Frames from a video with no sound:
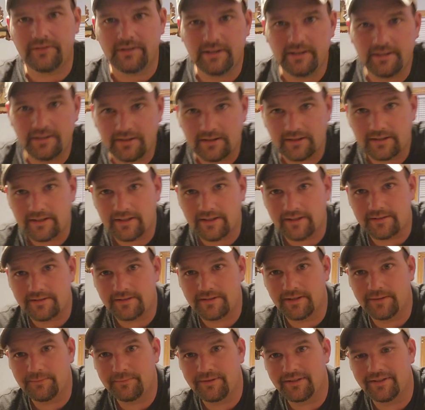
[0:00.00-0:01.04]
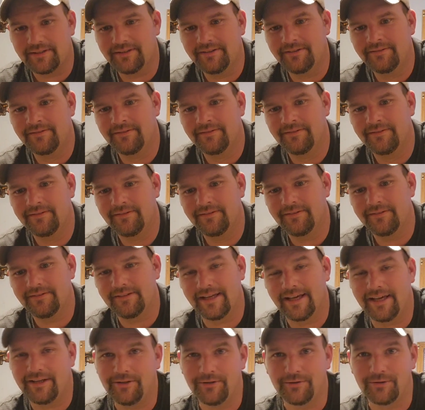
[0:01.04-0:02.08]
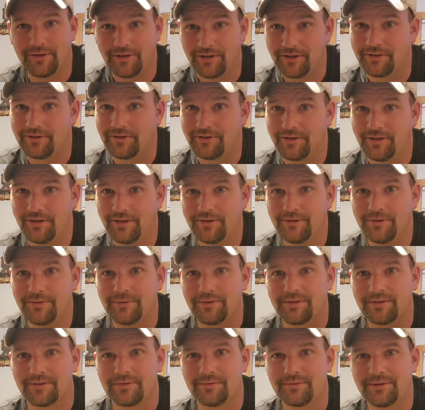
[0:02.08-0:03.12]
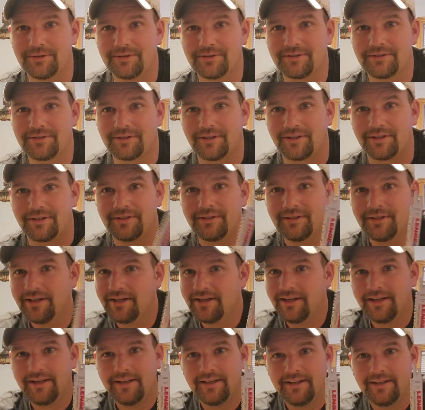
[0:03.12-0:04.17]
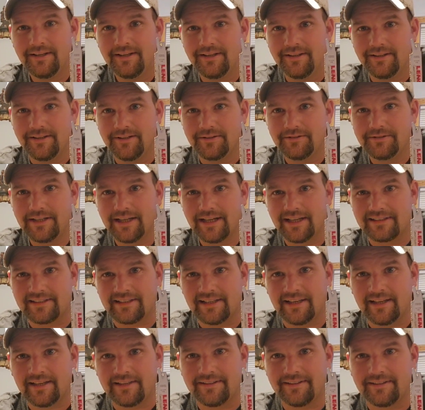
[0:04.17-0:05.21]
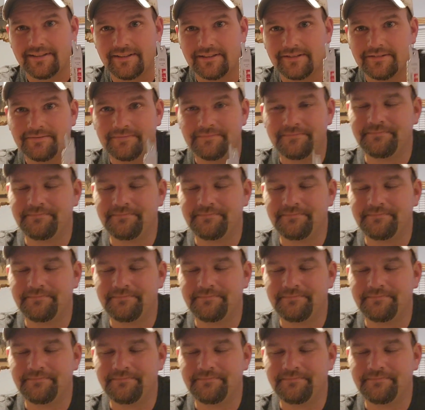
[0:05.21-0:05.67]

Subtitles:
you needed to cut something that you couldn't do with a wood saw. Who's got that, you know?